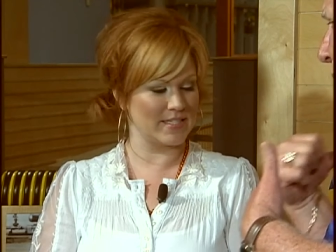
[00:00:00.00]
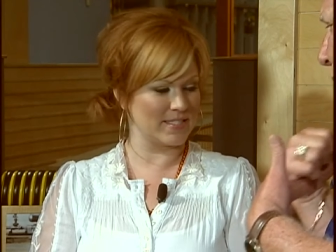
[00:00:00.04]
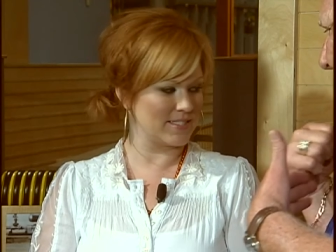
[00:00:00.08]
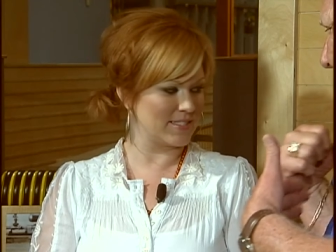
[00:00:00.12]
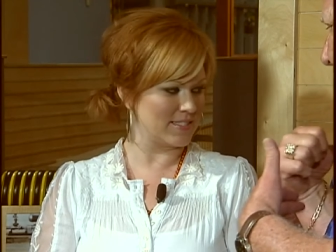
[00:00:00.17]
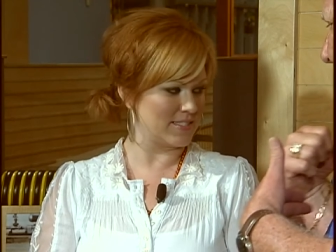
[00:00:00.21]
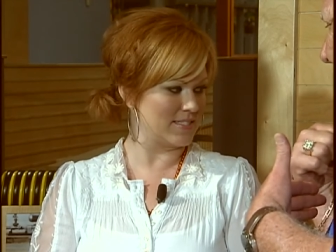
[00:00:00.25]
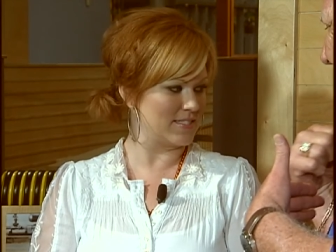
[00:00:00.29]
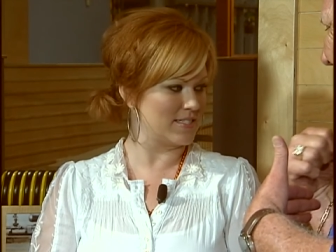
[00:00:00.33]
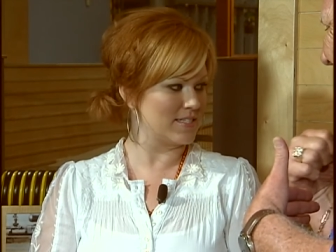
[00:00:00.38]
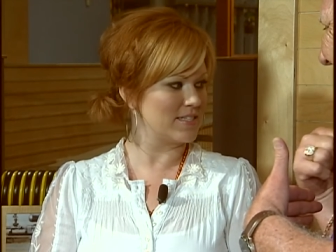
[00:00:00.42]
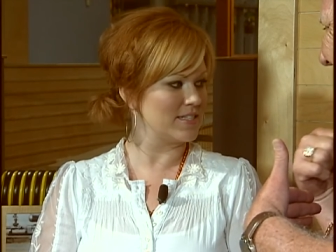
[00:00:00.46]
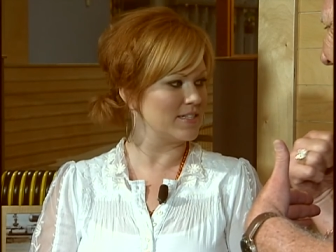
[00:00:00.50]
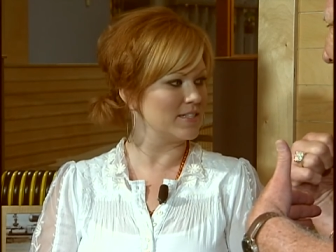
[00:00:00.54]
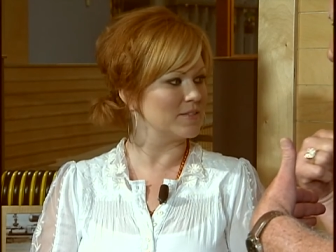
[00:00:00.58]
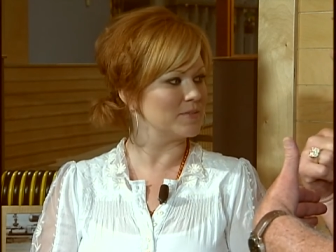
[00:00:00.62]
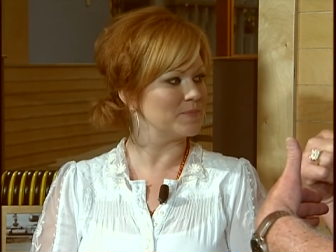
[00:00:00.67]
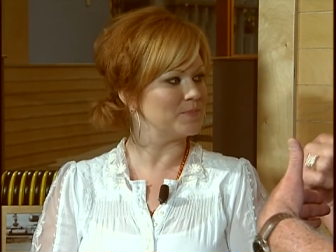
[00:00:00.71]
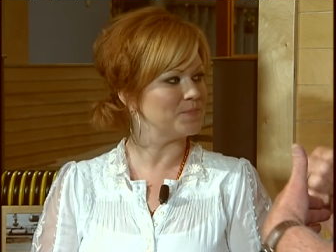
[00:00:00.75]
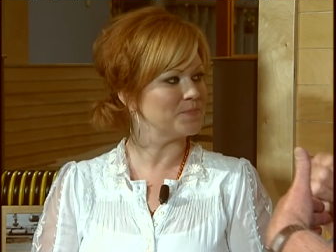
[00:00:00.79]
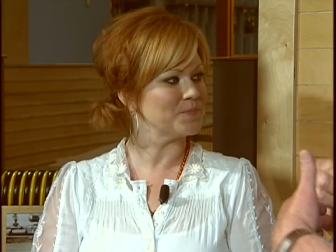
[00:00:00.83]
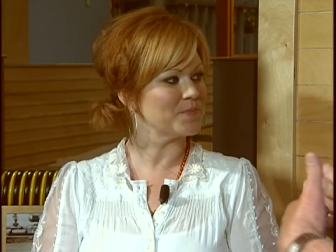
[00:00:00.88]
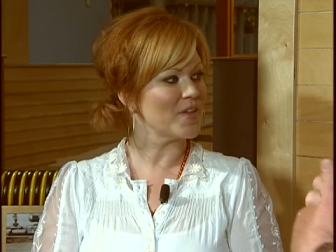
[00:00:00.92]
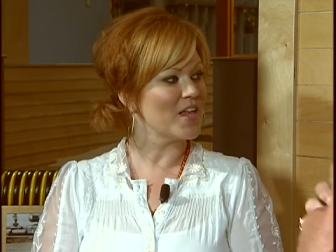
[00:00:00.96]
Yes, What indeed.
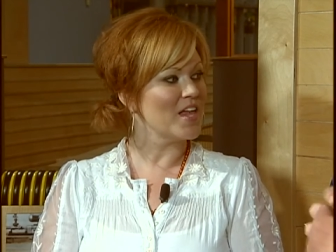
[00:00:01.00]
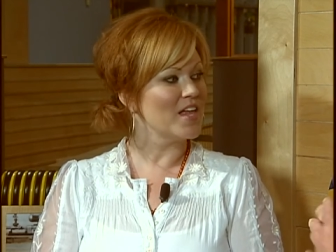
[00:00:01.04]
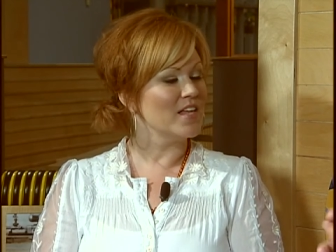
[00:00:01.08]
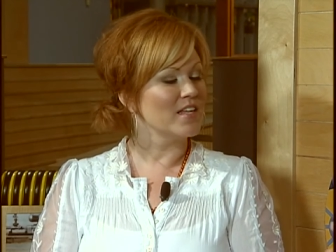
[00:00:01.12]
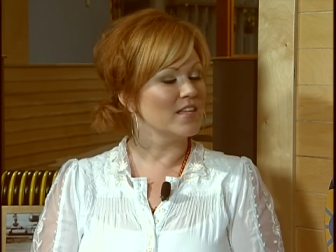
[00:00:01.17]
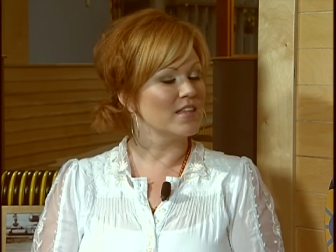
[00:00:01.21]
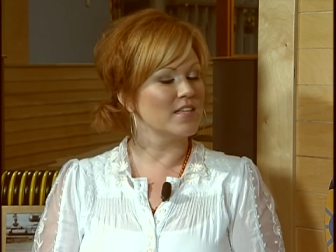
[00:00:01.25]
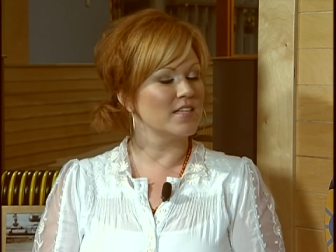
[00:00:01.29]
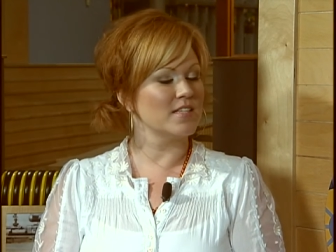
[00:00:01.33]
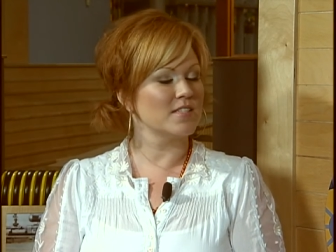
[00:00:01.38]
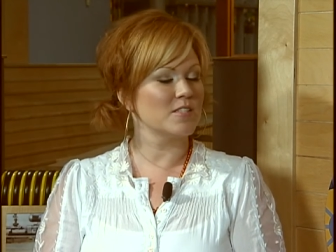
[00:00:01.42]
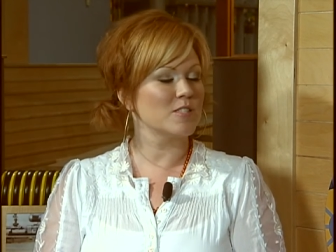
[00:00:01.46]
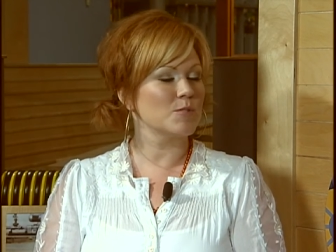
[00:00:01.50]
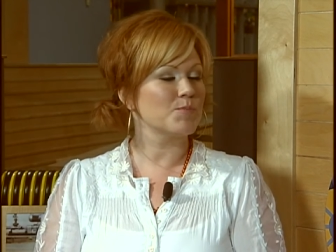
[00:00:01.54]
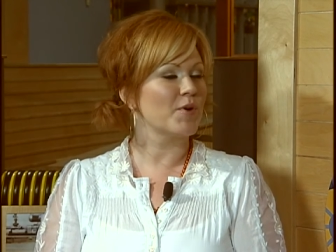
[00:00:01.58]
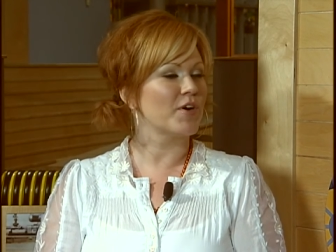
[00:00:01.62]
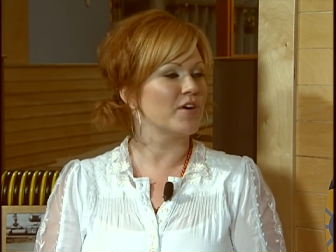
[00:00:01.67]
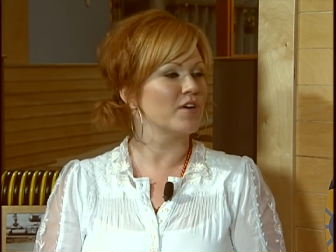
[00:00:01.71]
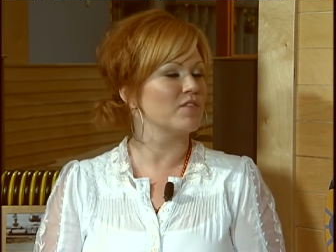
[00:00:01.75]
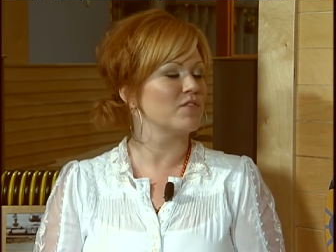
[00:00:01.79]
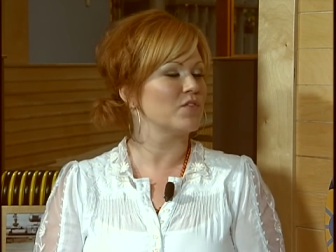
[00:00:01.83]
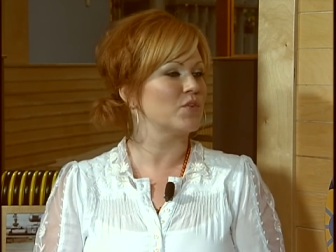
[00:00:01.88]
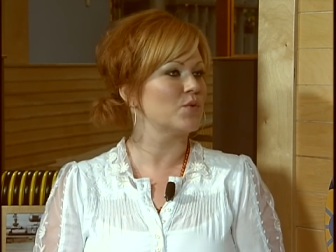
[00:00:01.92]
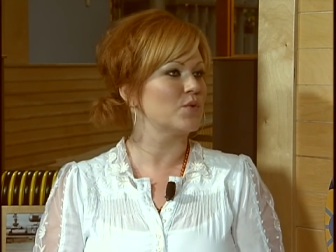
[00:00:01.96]
is this? This is
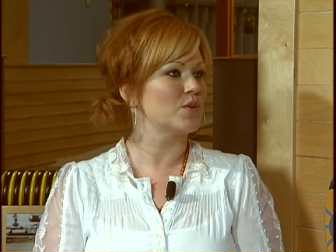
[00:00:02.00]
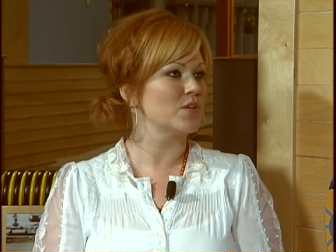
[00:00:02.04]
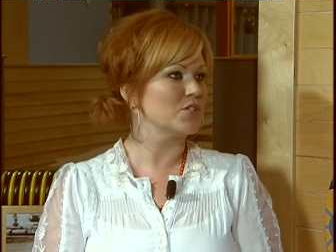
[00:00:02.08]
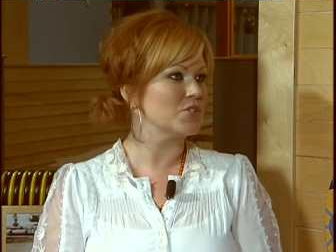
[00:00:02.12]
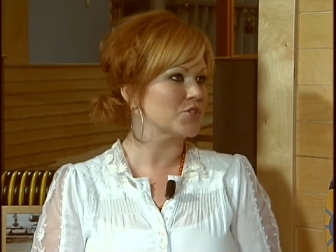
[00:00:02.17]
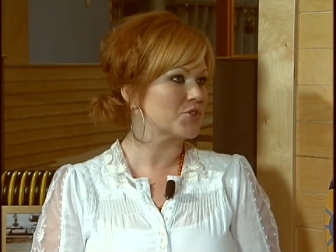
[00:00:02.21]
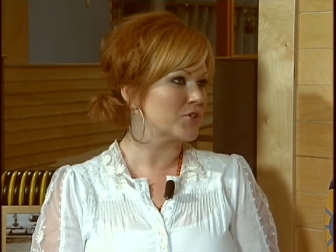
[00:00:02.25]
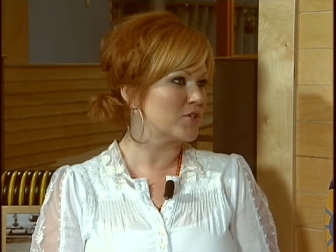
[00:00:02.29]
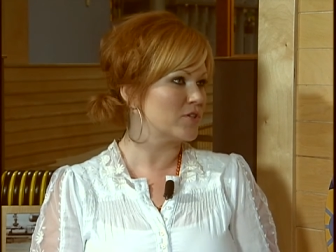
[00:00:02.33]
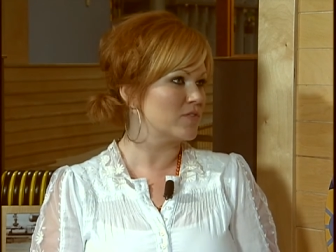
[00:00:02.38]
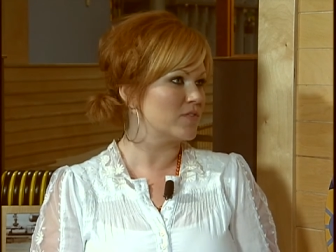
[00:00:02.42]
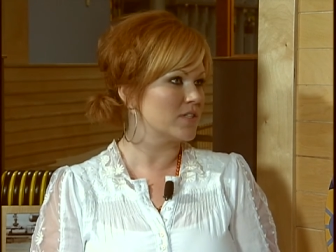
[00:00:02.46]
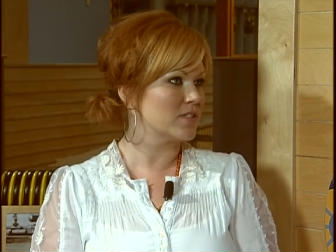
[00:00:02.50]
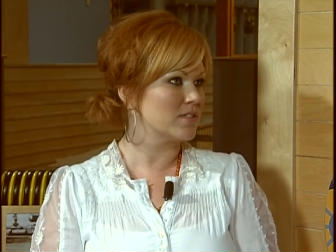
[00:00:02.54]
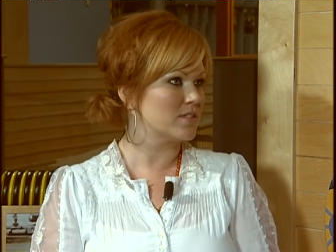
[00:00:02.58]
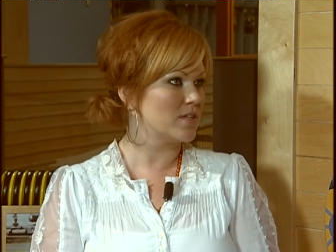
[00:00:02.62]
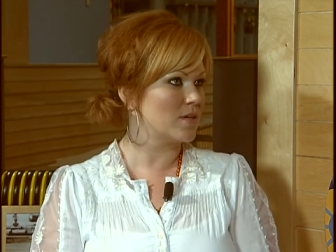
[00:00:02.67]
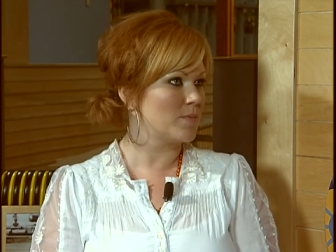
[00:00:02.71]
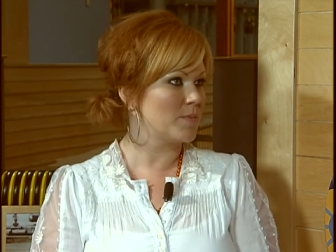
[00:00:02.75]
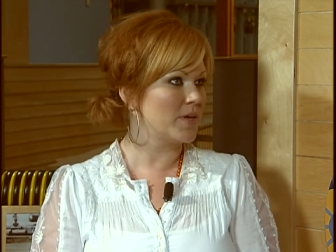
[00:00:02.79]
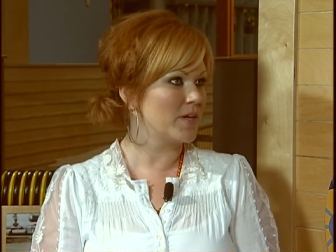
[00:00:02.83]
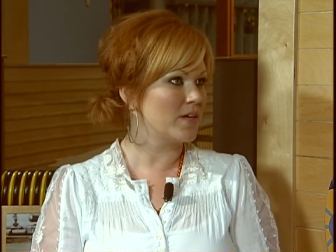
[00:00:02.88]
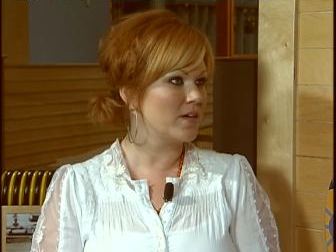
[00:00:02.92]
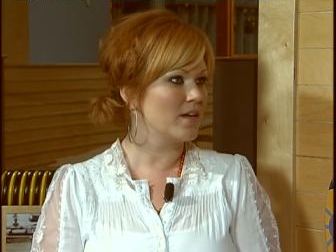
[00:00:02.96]
part of the Orange Grove
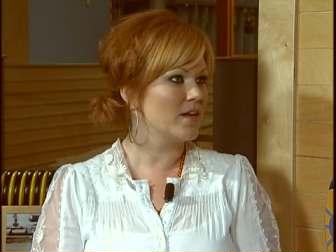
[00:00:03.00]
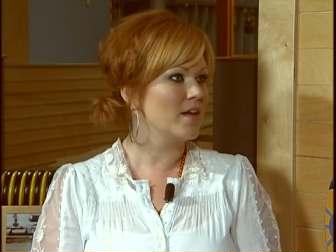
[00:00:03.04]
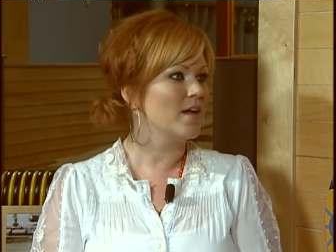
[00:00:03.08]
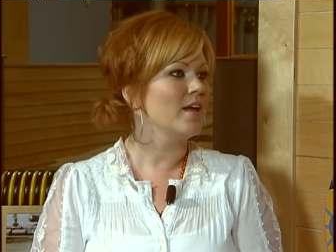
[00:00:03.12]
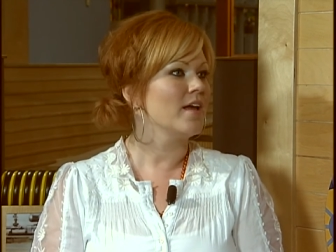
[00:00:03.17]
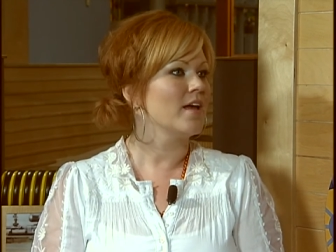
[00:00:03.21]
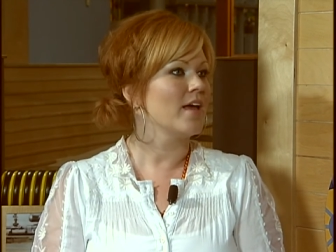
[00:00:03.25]
exhibit.